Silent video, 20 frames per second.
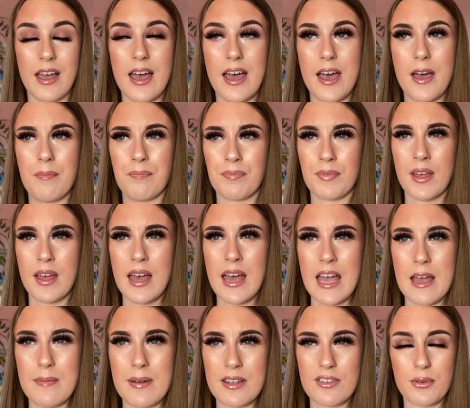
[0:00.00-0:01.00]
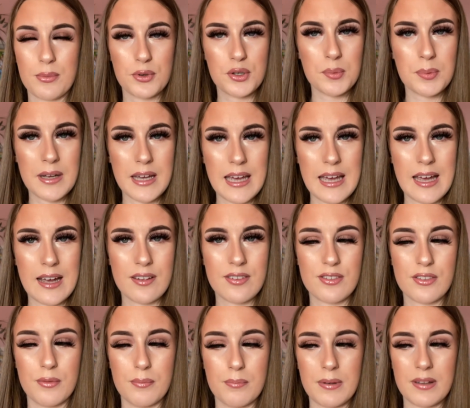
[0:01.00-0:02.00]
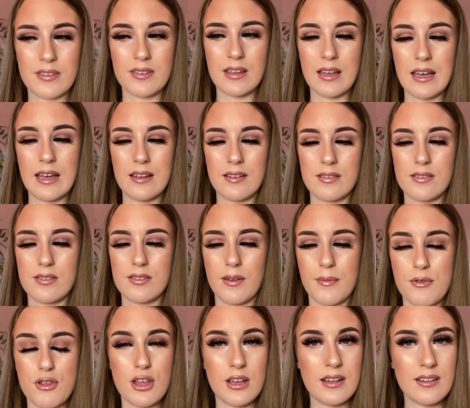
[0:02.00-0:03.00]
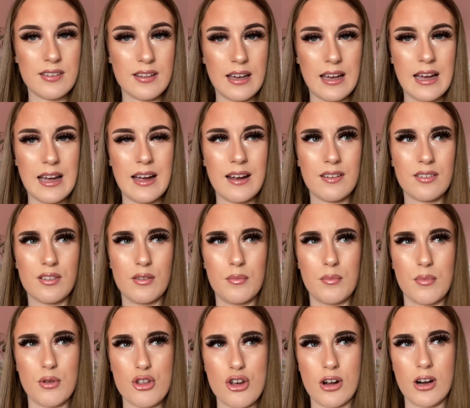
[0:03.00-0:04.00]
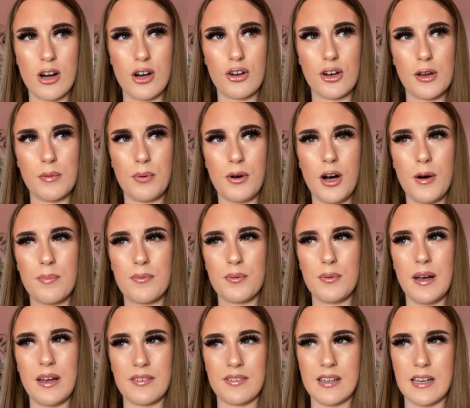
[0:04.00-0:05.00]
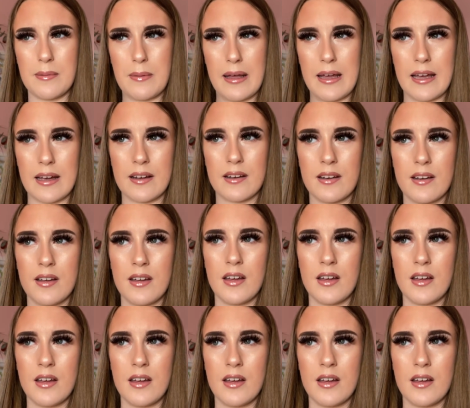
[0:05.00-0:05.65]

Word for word: Um, he made some cupcakes, some biscuits, some cheesecake, some chocolate lollipops. What else did he make?